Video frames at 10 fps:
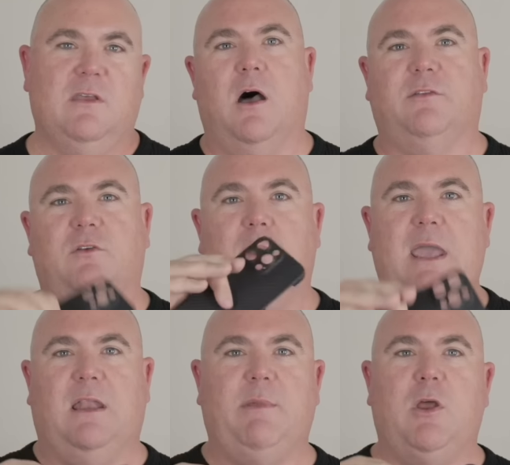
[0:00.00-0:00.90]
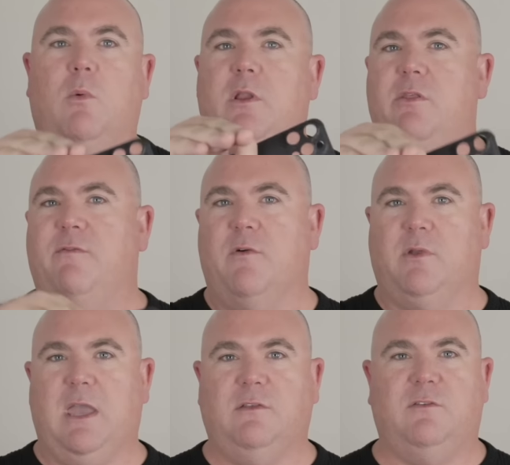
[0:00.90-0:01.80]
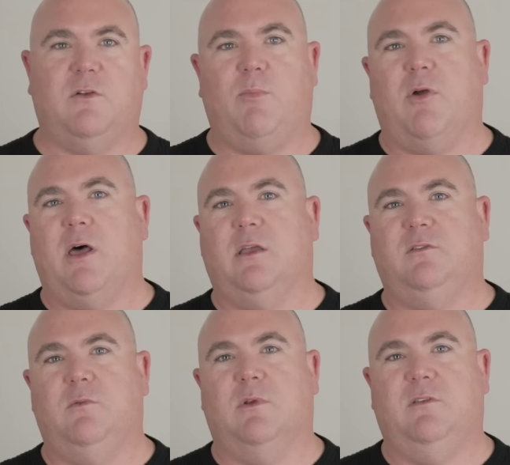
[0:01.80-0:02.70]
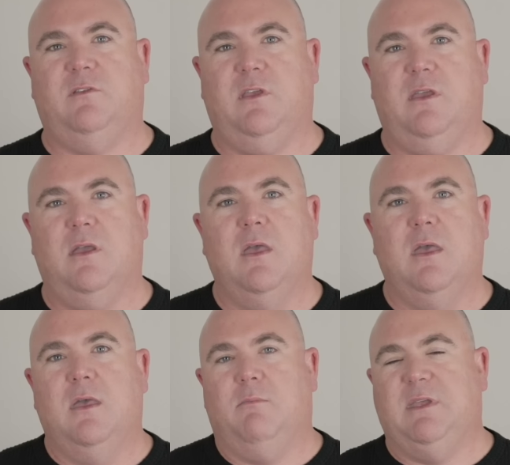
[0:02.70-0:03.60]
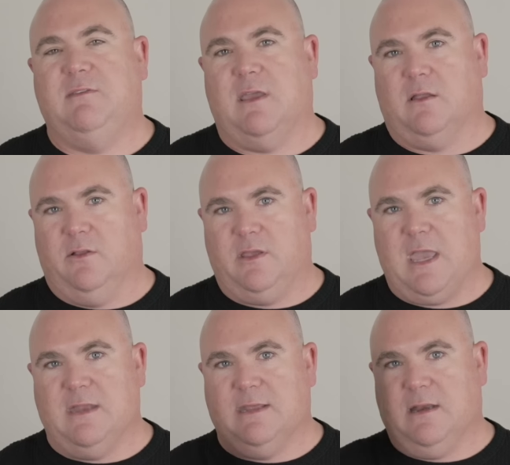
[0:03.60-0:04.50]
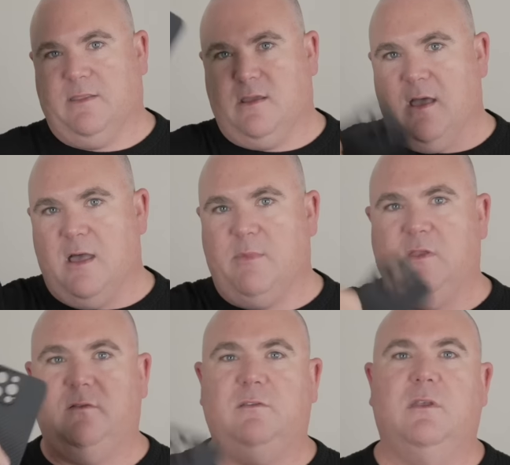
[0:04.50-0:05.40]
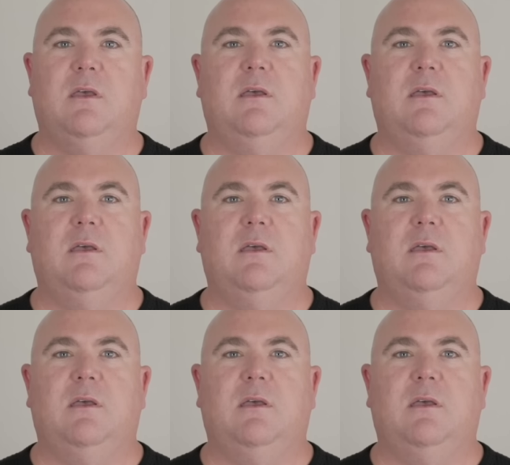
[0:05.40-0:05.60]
Also, hey, let me know what other phone cases or products you want to see me take a look at down in the comments.